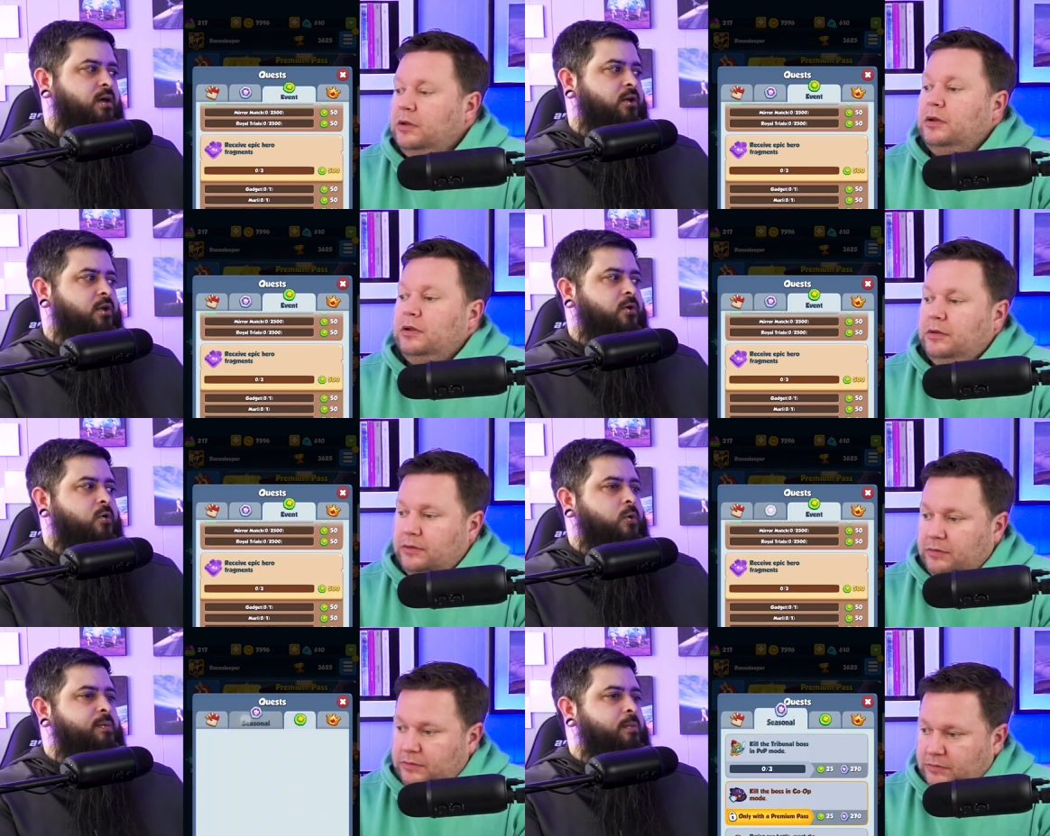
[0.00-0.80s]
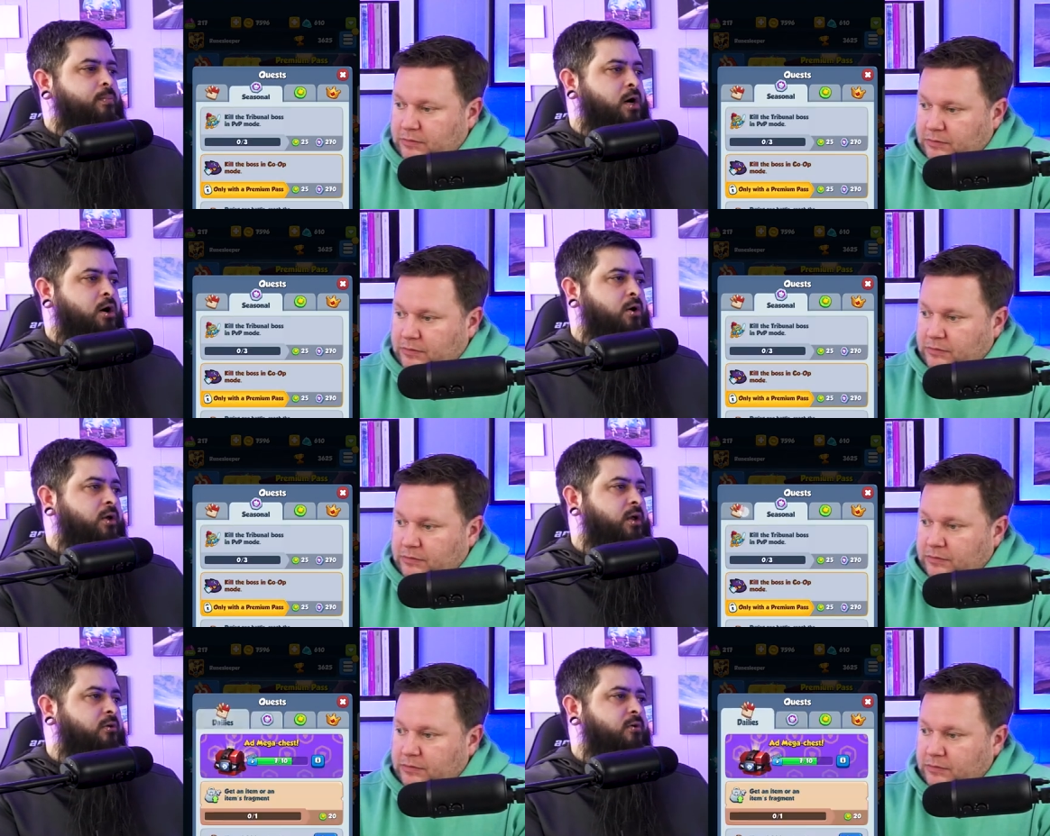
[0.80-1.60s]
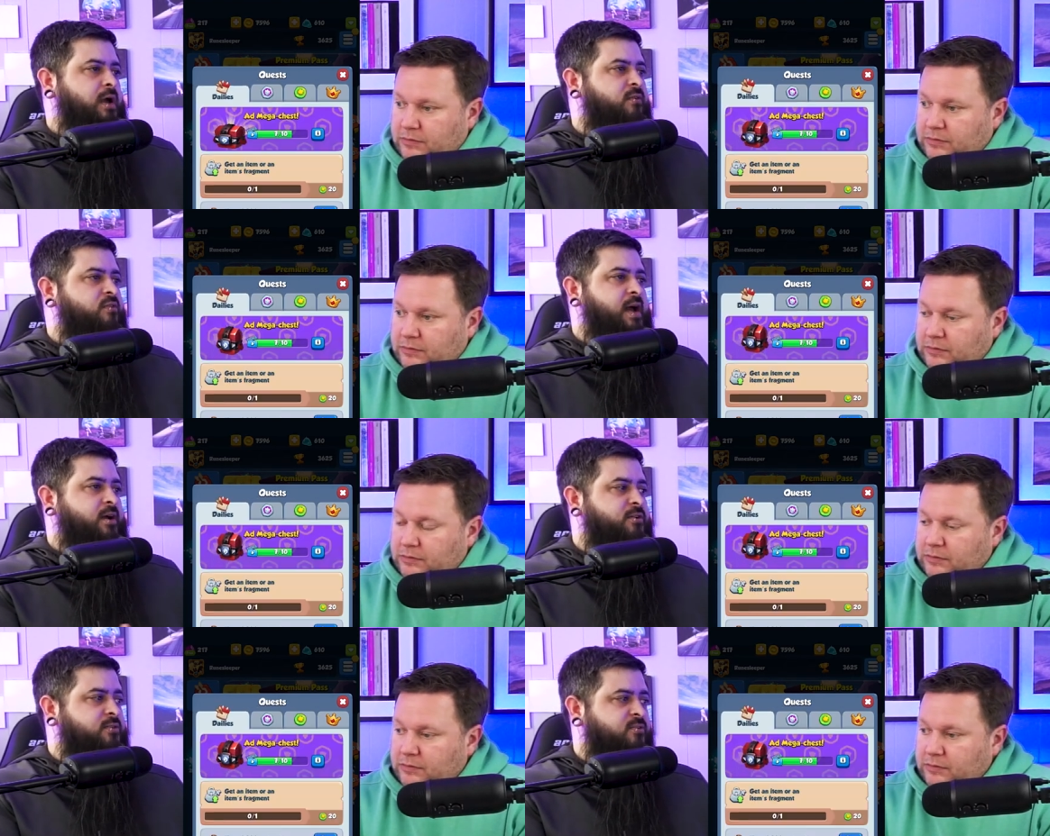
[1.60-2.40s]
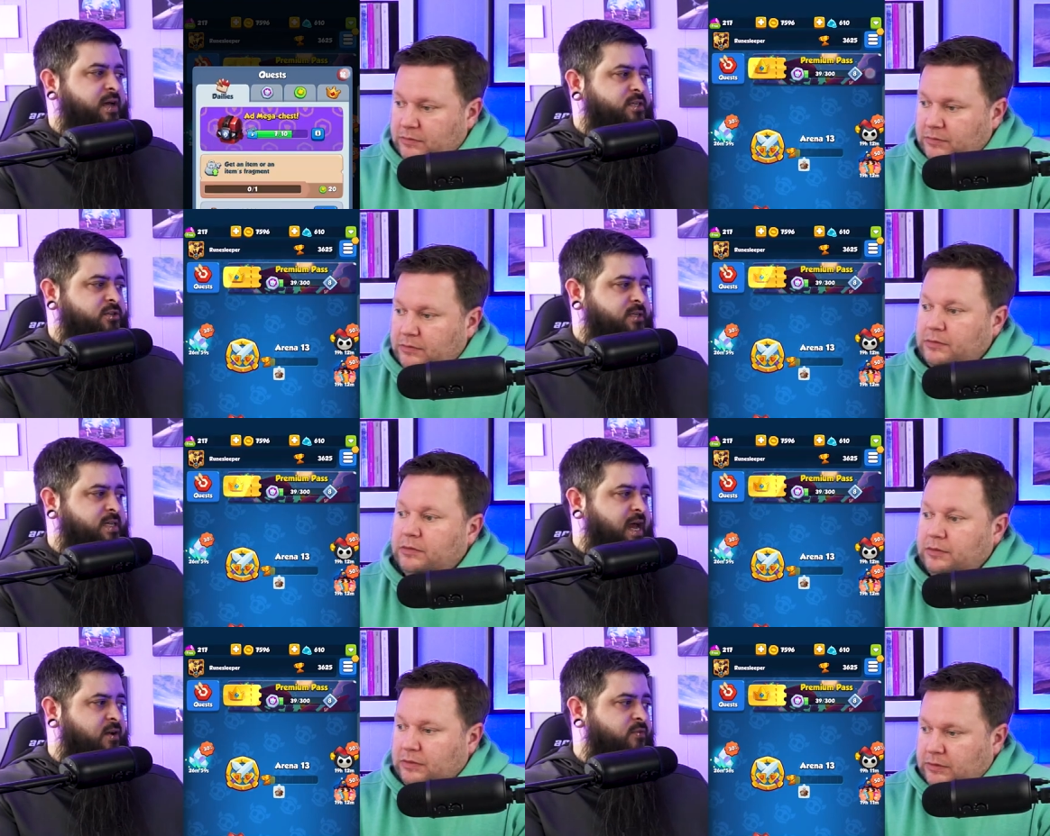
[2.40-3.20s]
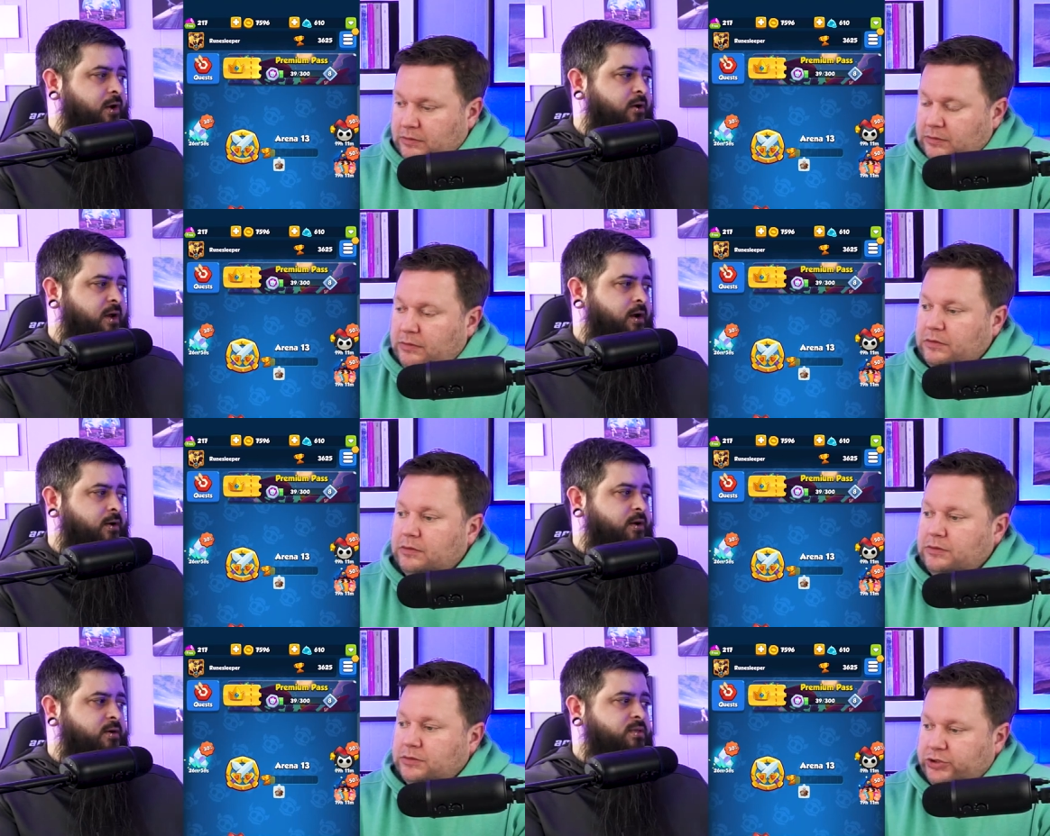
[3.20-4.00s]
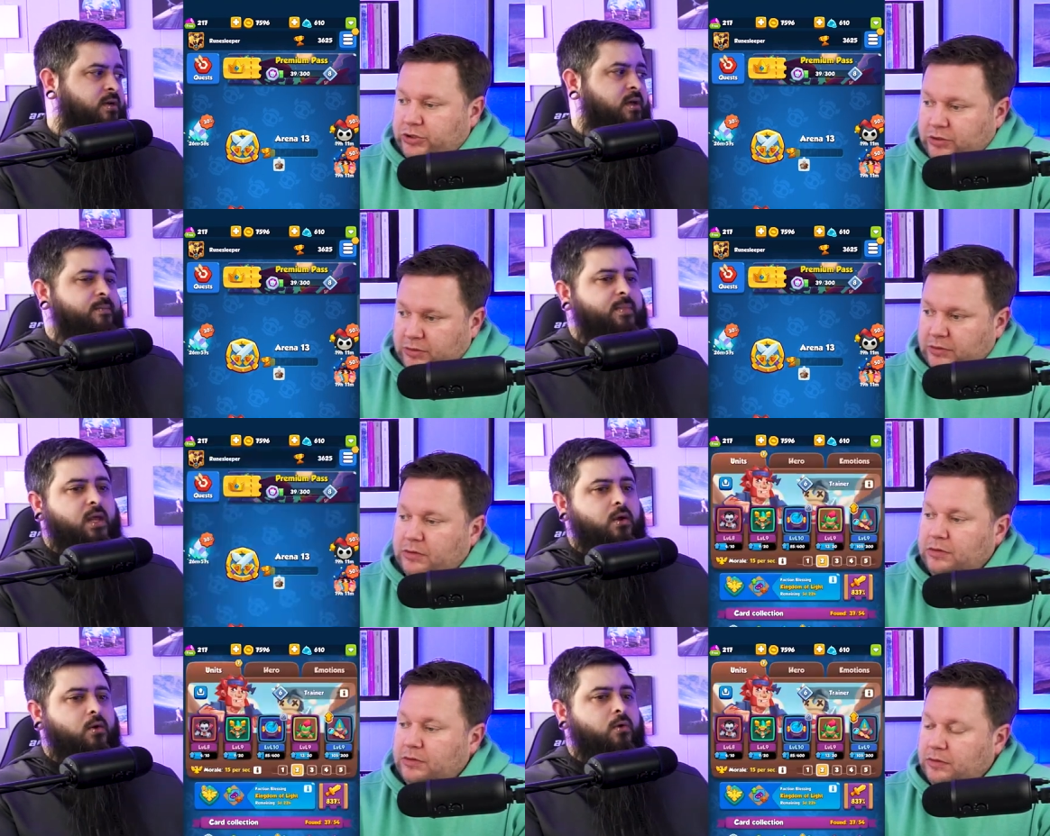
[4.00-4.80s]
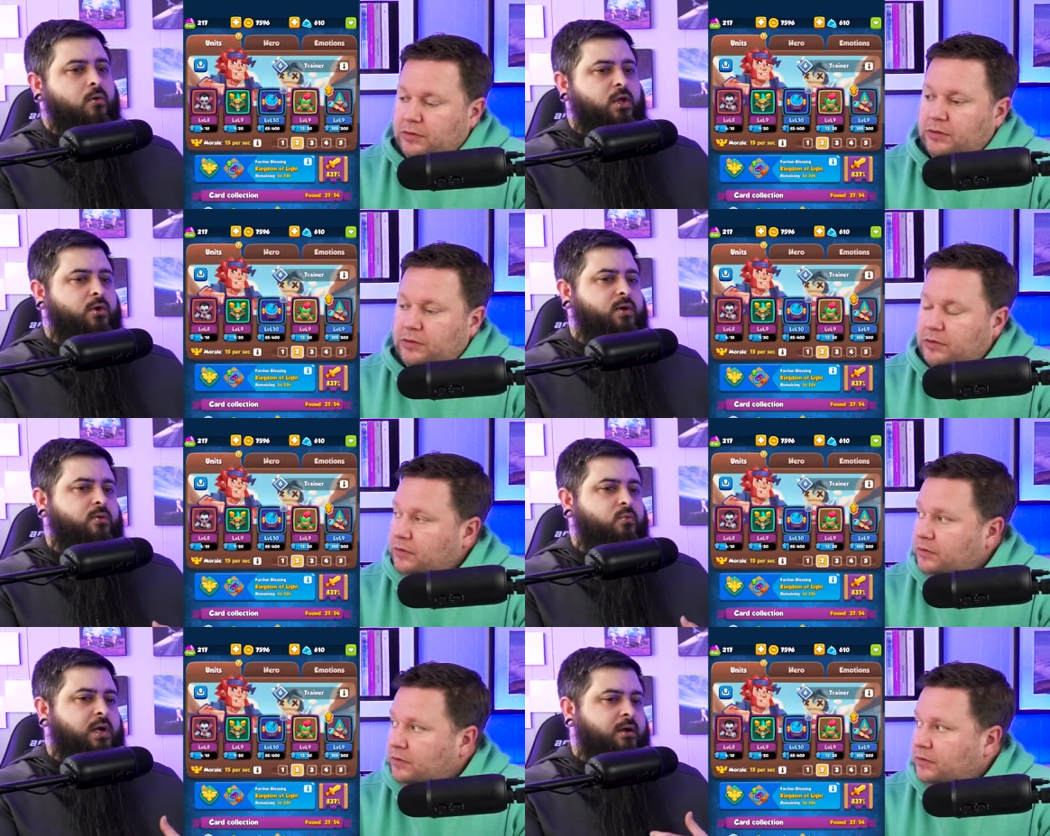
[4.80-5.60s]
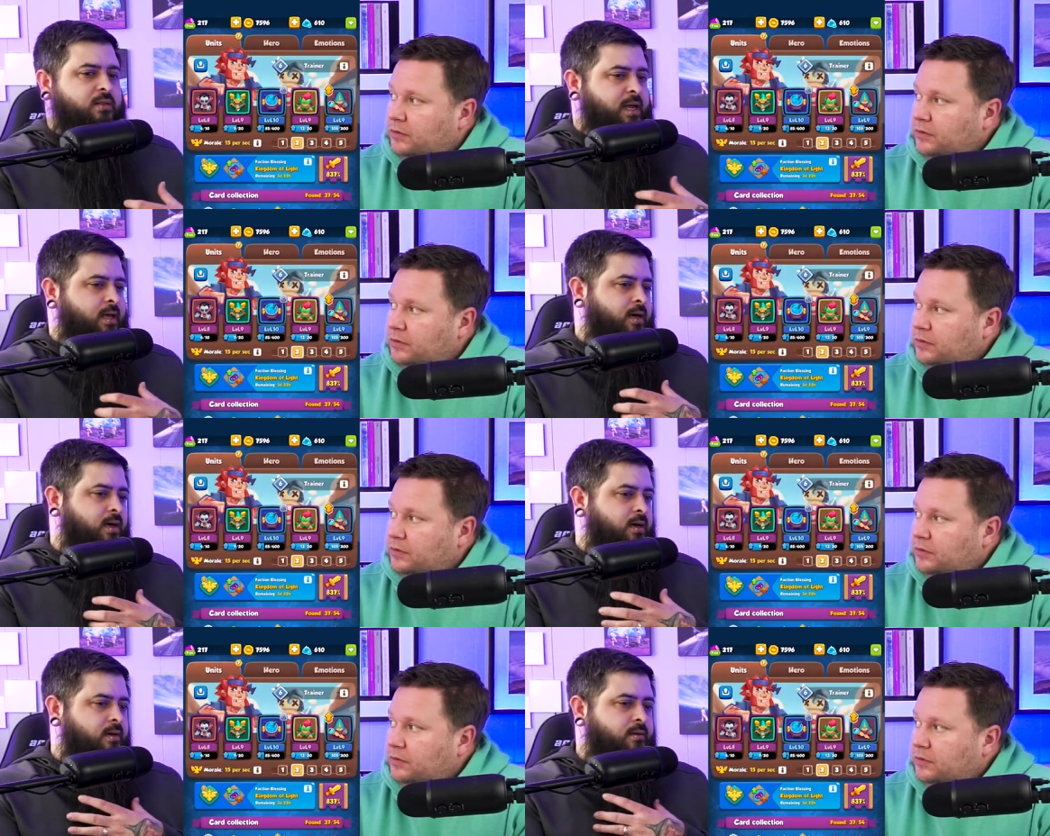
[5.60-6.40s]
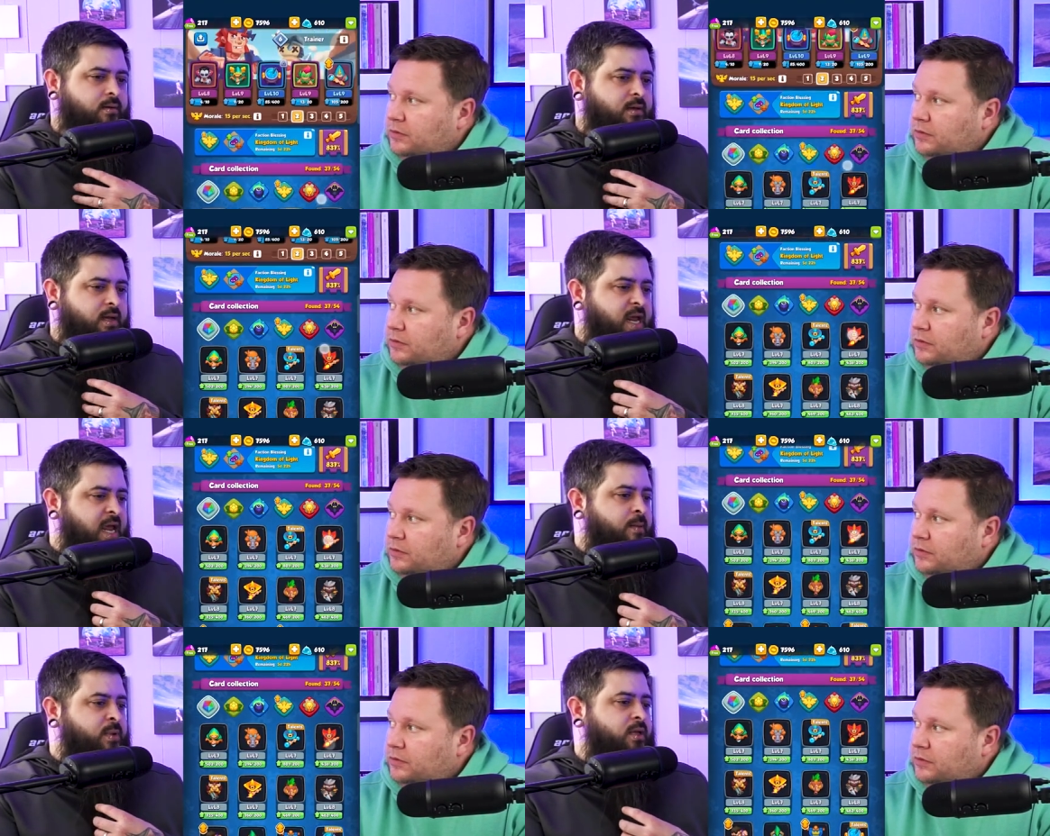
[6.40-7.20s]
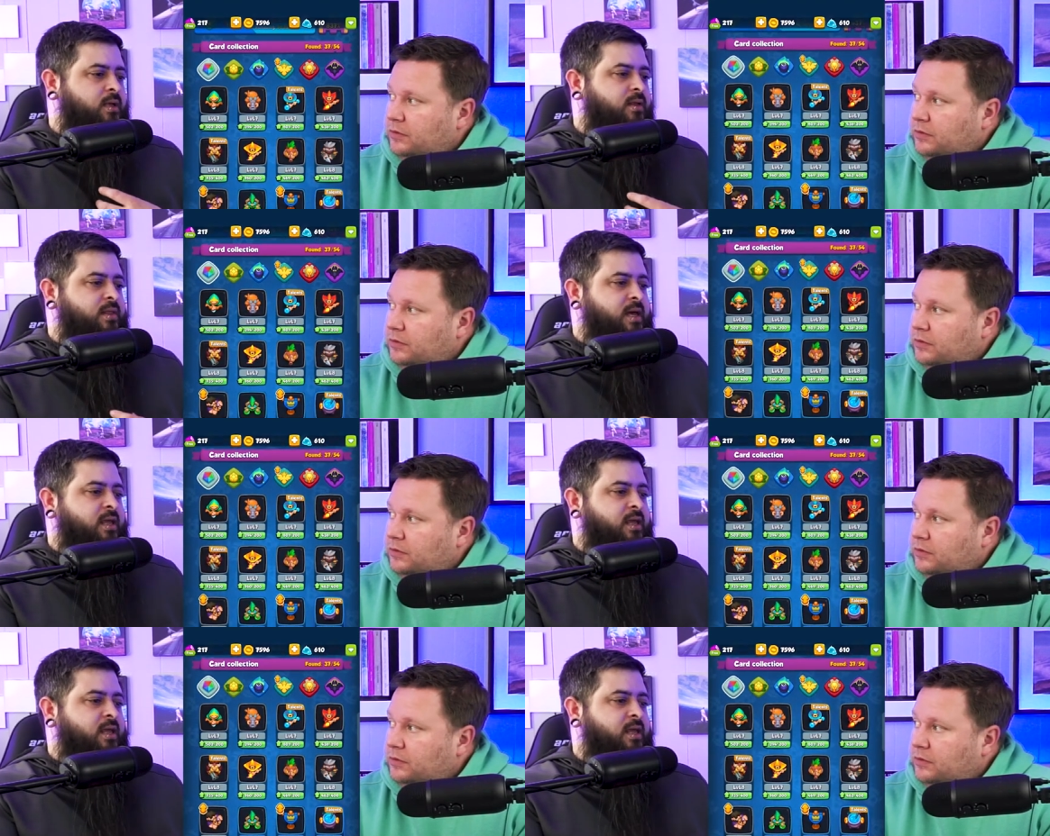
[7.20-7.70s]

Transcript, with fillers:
Speaker 1: You equip a bow, you have fact, faster attack for your characters. Sure. Or you can wear like a an amulet that